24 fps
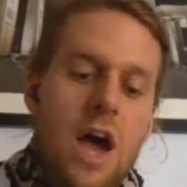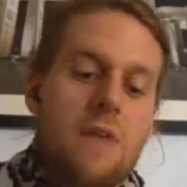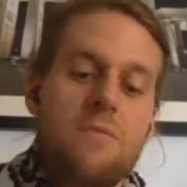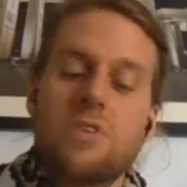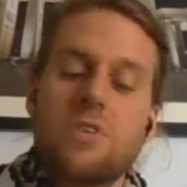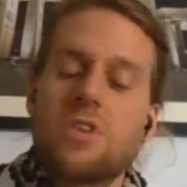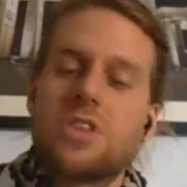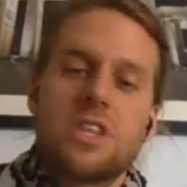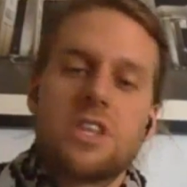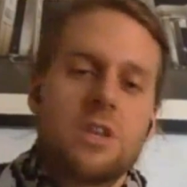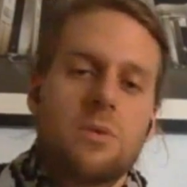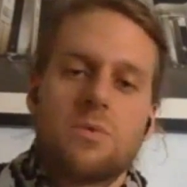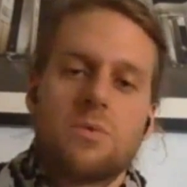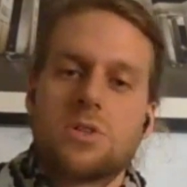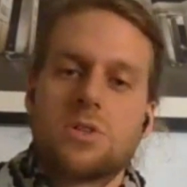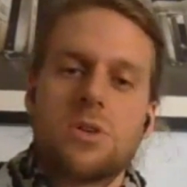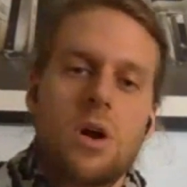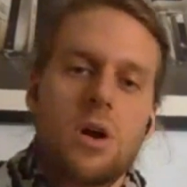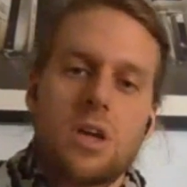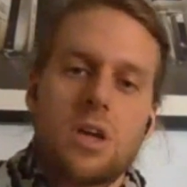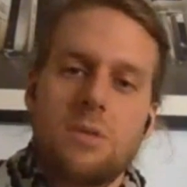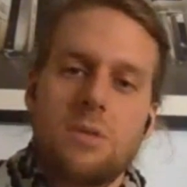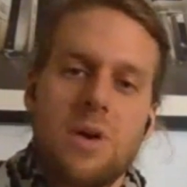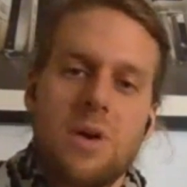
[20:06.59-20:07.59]
Everything that
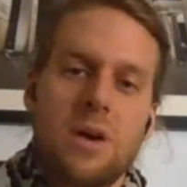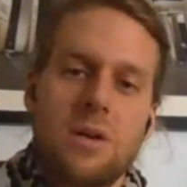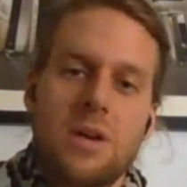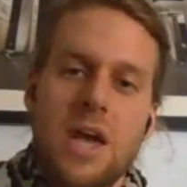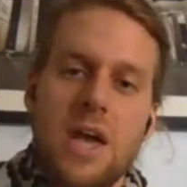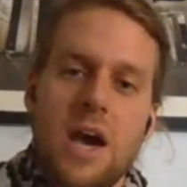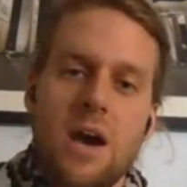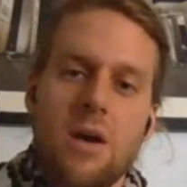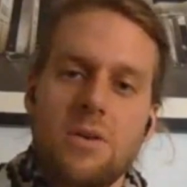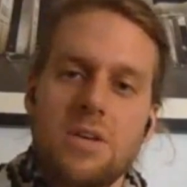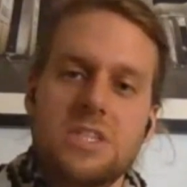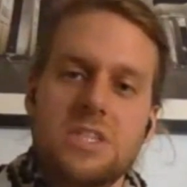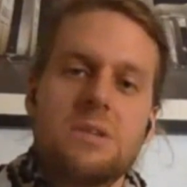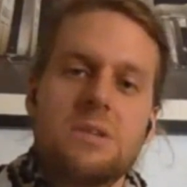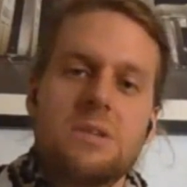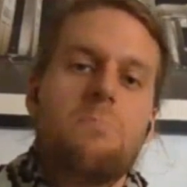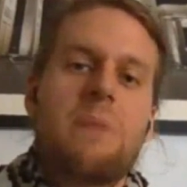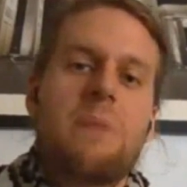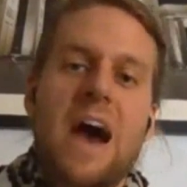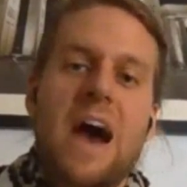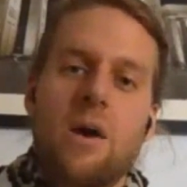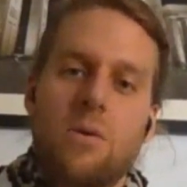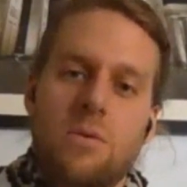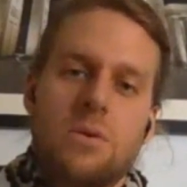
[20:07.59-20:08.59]
we're talking about now is
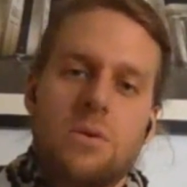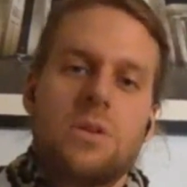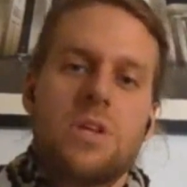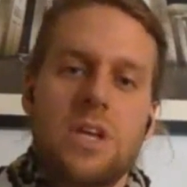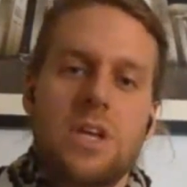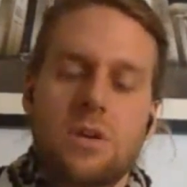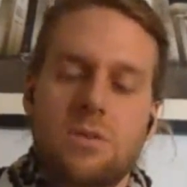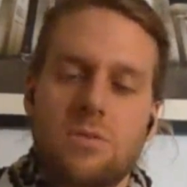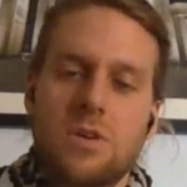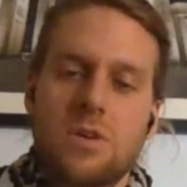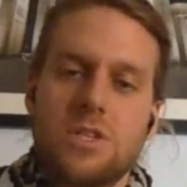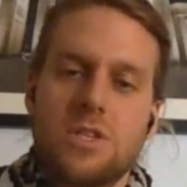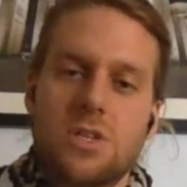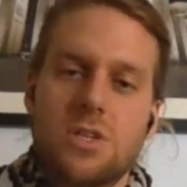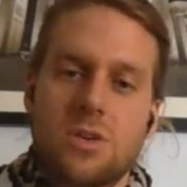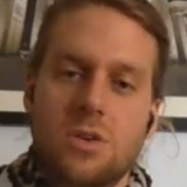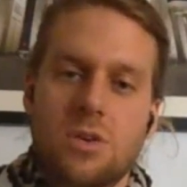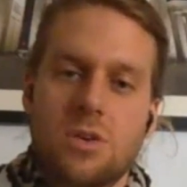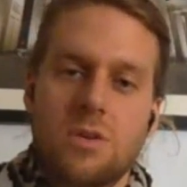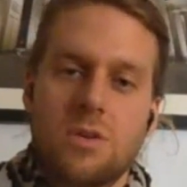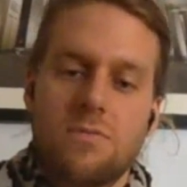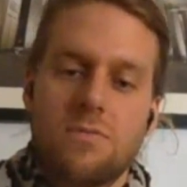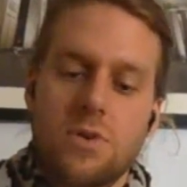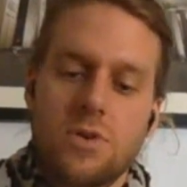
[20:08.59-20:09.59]
about increasing
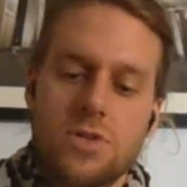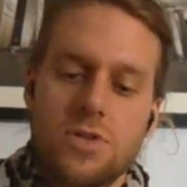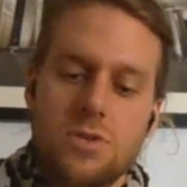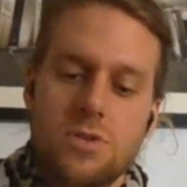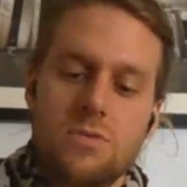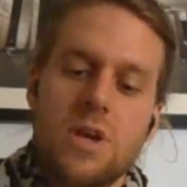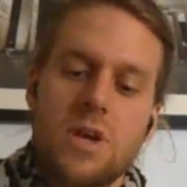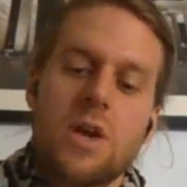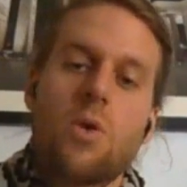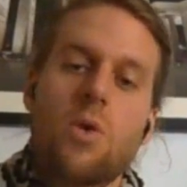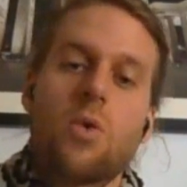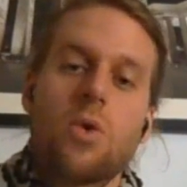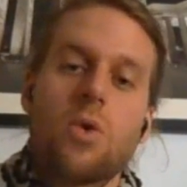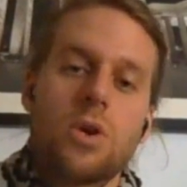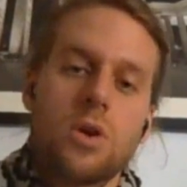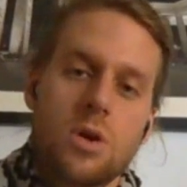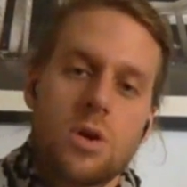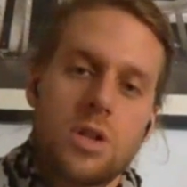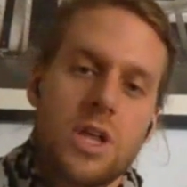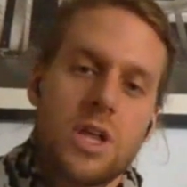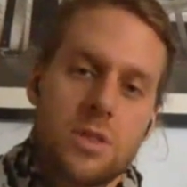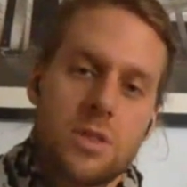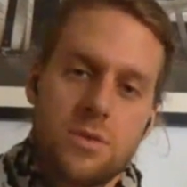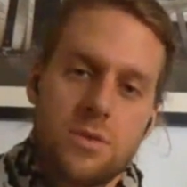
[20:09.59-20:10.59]
your conversion rate or
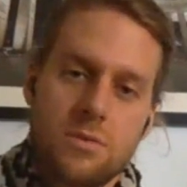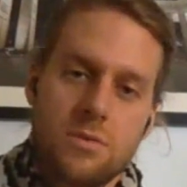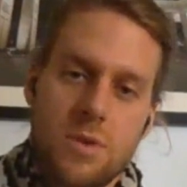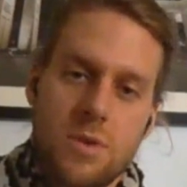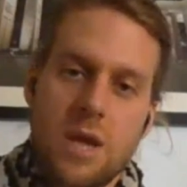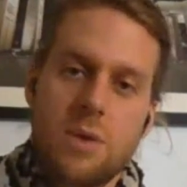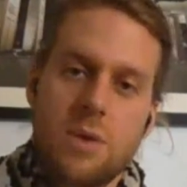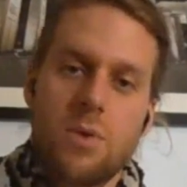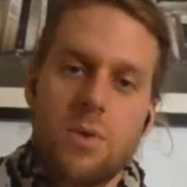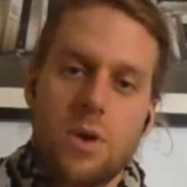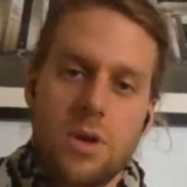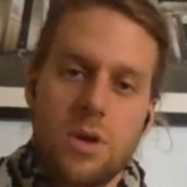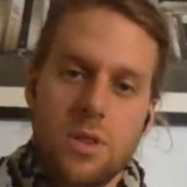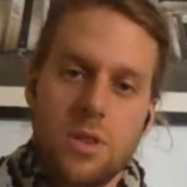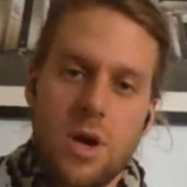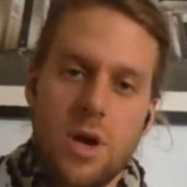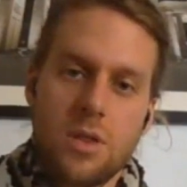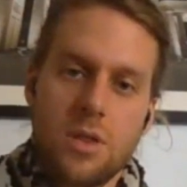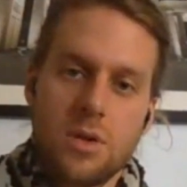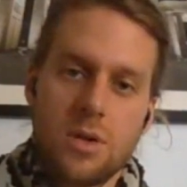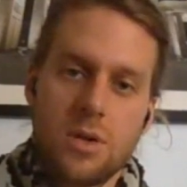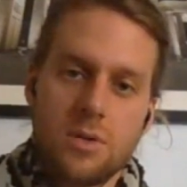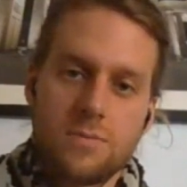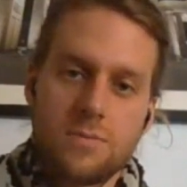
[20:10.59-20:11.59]
your click-through rate, one or the
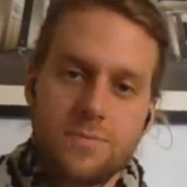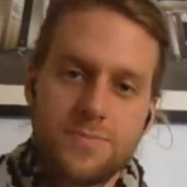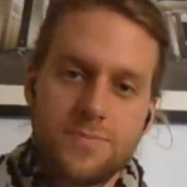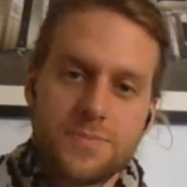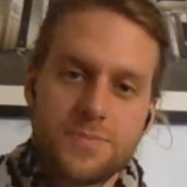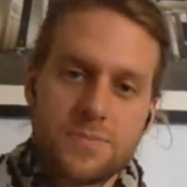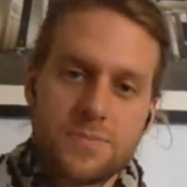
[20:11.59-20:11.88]
other.